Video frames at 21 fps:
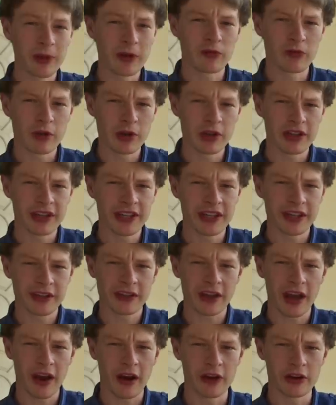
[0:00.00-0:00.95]
been really
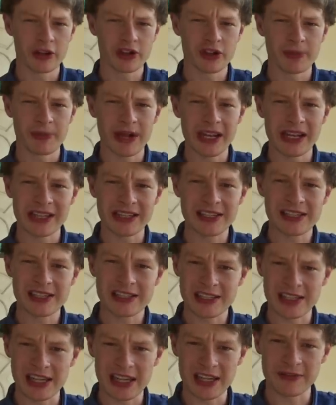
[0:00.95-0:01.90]
encouraged meeting
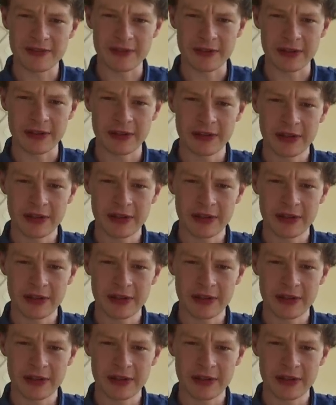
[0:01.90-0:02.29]
Stephen.